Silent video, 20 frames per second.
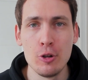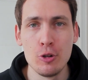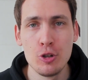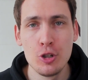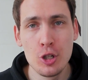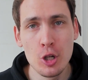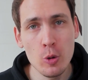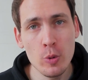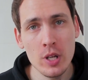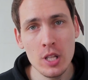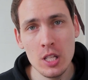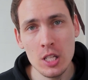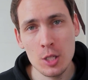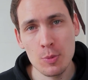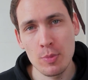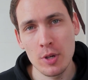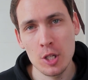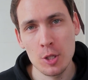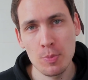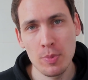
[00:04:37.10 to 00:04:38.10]
during the
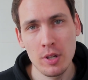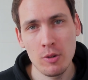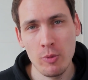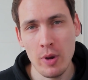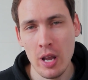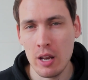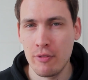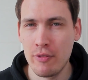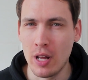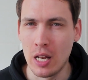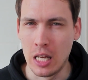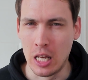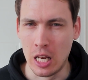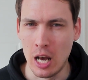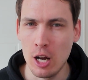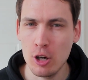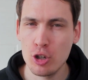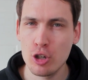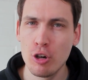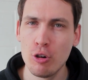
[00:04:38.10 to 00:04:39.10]
spring split, we had a fairly
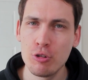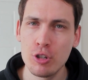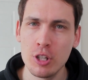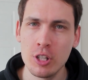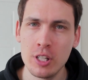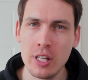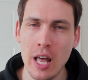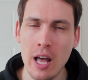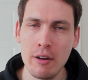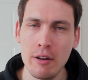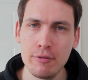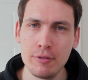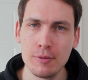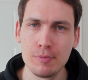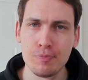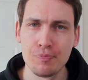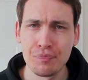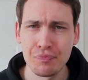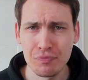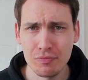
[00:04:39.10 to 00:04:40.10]
large coaching staff,
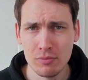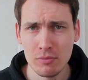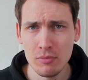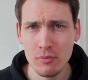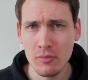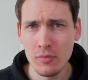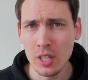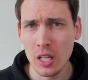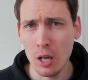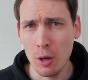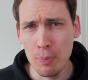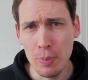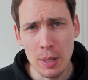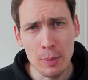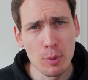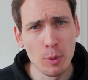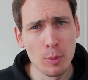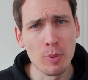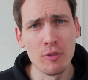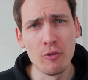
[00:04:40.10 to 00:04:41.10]

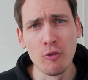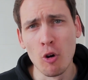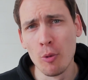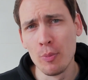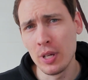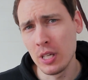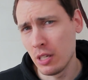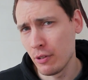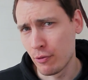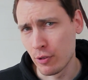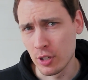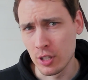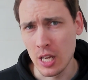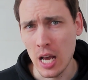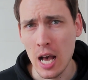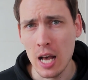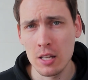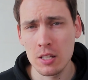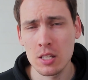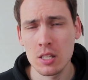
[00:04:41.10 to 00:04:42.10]
people performing different
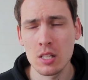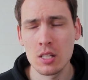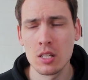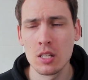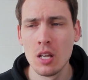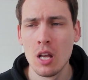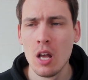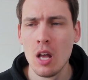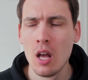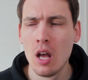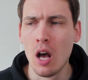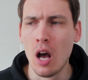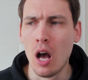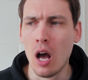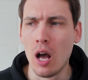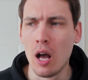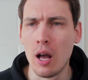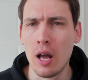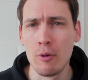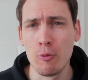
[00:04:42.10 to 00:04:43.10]
tasks.
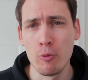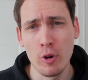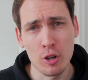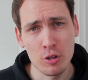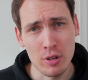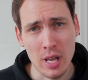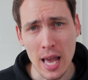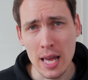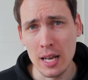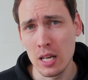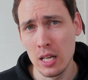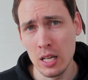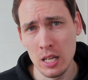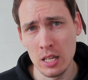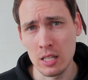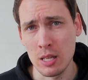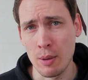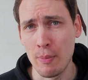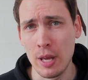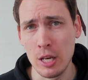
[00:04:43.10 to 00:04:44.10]
And we also added in,
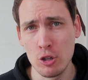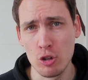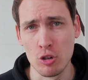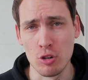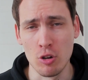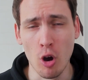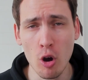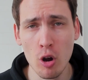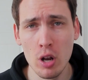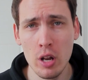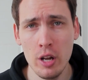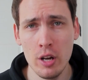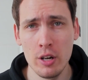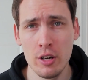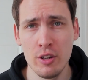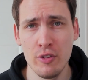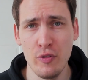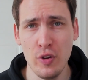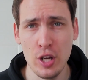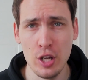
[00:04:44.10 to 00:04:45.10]
as I mentioned earlier
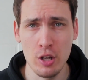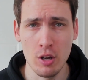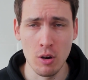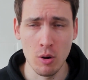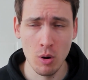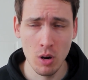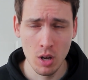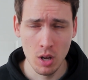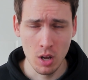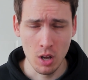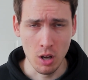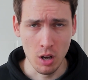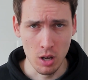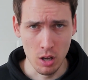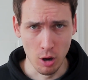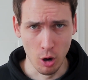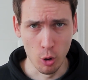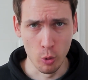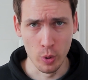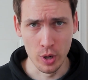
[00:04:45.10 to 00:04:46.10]
in the video,
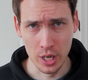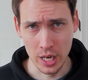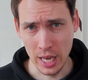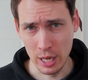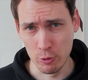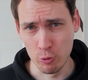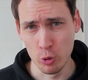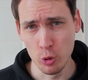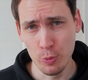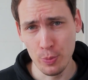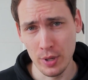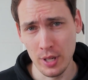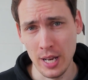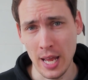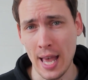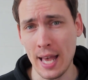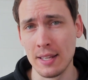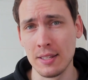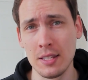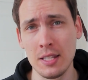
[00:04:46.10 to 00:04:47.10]
Owen and Ruben
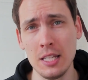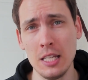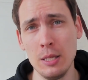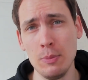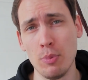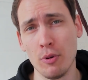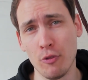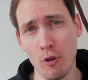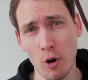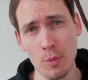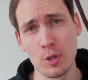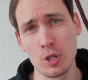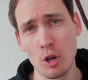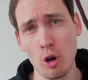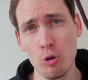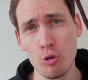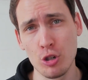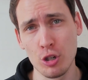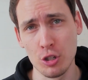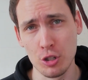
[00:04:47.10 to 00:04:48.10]
as the performance
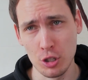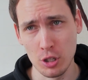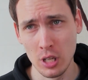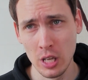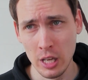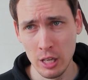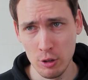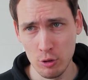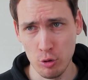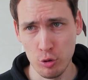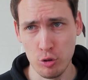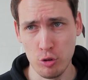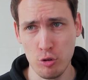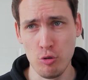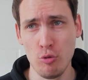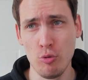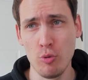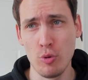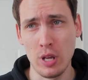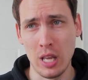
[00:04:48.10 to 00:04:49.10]
coaches
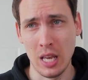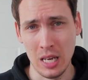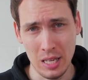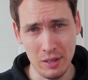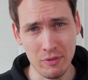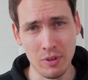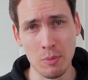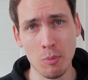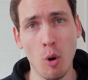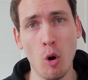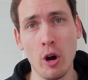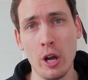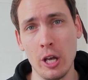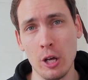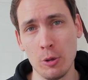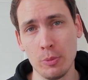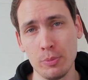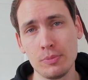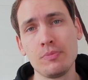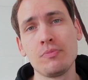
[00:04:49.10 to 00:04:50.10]
to get even more
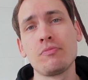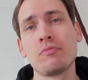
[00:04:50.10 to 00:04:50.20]
help